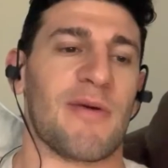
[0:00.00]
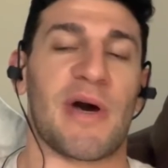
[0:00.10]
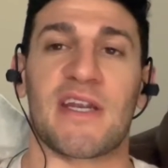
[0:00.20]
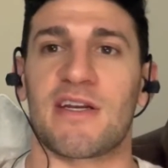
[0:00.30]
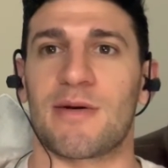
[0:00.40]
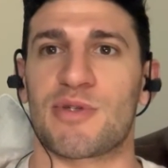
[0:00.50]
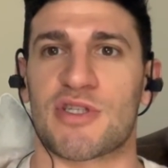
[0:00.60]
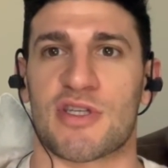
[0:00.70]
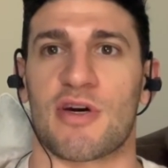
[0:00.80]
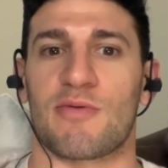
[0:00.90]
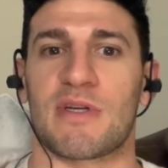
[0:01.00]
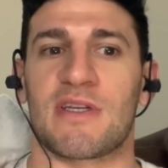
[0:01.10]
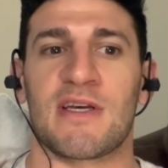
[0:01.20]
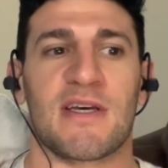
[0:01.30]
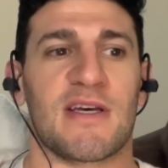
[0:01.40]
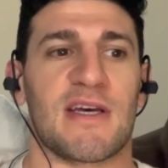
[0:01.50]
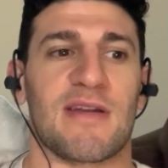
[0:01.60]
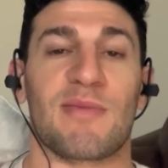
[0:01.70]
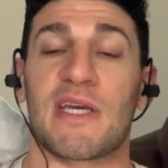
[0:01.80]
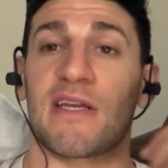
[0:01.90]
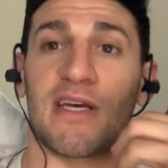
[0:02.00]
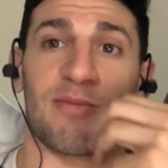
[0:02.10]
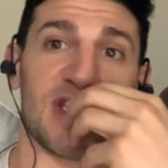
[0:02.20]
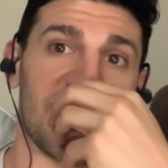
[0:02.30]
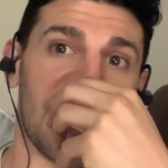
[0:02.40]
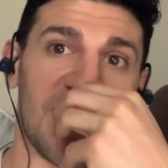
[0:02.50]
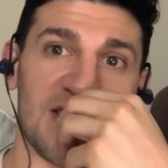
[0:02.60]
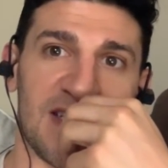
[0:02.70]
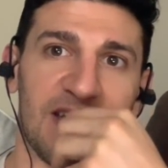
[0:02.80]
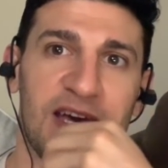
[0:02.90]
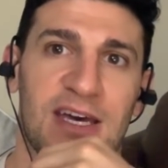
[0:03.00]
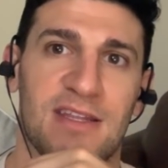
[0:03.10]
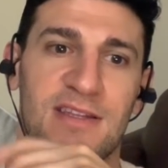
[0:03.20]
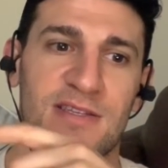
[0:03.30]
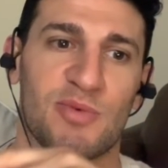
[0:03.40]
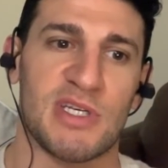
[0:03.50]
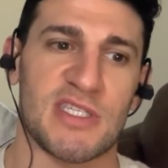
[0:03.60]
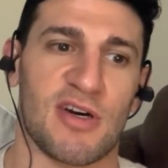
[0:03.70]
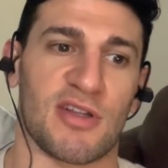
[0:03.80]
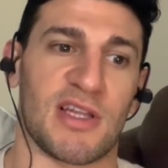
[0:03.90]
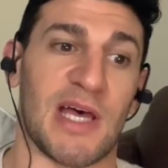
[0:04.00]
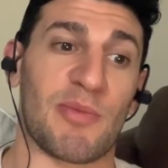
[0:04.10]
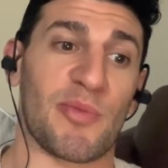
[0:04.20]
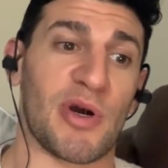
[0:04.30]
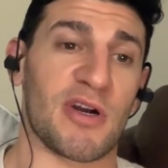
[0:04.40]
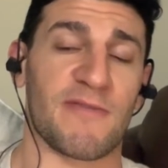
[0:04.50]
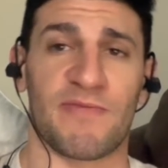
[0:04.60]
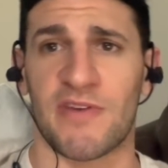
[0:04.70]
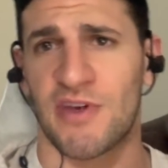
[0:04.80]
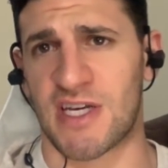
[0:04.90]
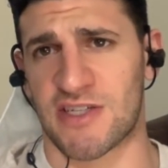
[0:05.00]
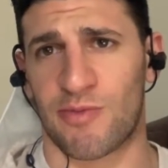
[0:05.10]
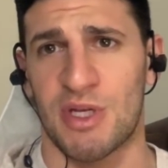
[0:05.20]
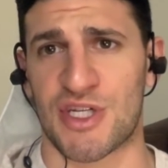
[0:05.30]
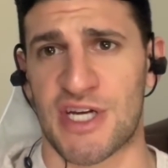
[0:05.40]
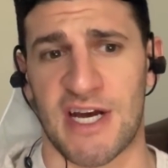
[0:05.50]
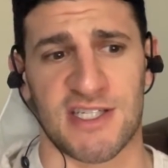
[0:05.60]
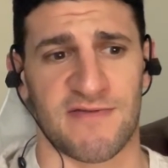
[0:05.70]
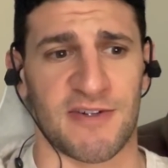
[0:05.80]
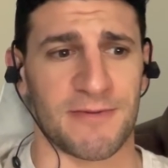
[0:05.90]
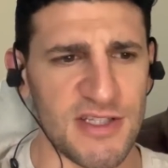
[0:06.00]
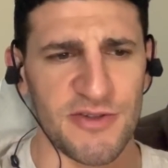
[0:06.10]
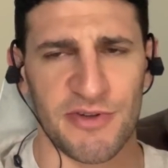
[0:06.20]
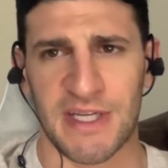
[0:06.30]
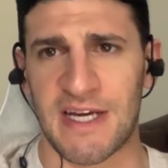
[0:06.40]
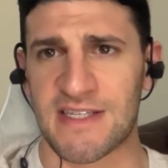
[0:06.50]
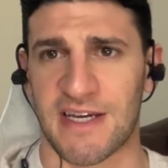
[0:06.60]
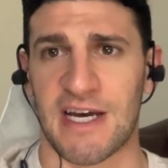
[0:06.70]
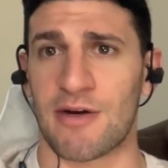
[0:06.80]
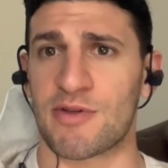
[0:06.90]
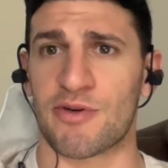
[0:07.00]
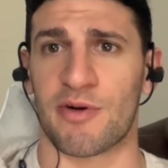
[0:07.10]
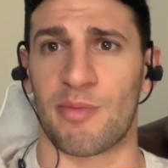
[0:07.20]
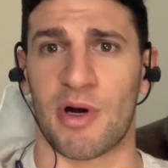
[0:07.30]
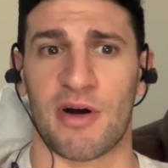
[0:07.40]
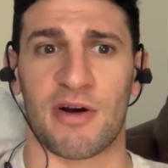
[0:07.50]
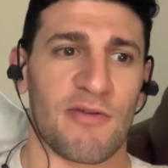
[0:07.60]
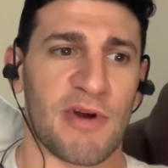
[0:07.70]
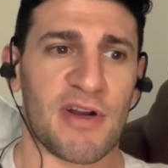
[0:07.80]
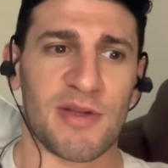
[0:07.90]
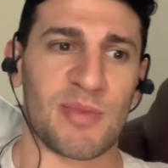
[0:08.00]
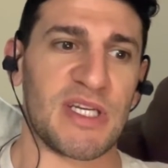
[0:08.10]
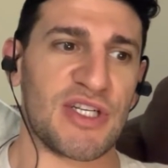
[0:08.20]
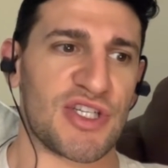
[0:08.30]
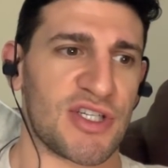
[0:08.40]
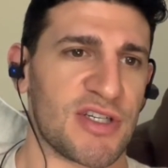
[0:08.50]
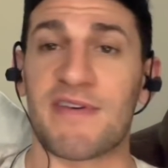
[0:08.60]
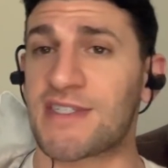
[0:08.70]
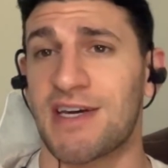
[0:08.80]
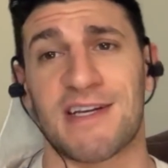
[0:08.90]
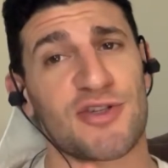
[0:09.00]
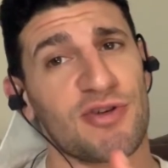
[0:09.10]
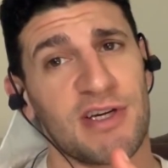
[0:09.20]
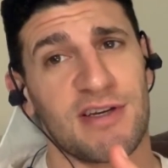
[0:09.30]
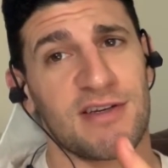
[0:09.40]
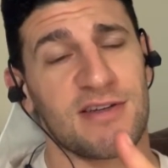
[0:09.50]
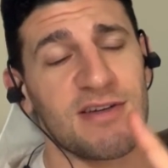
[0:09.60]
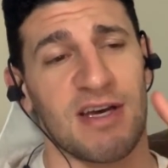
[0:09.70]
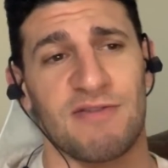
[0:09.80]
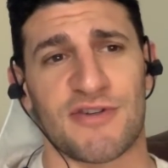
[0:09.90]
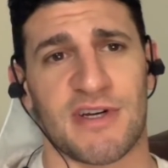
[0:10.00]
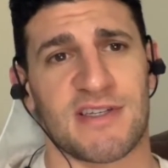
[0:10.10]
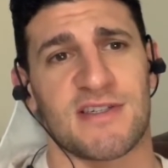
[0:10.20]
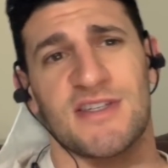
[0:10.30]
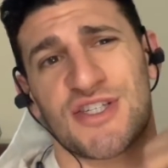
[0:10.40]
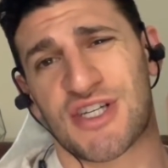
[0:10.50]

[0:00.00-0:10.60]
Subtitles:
I ended up just going and meeting him and his fiance at this place called the Lemon Bar. If you guys ever been in Jacksonville, it's a really nice, like, outdoor bar right on the beach. Obviously, I didn't drink. I haven't drank since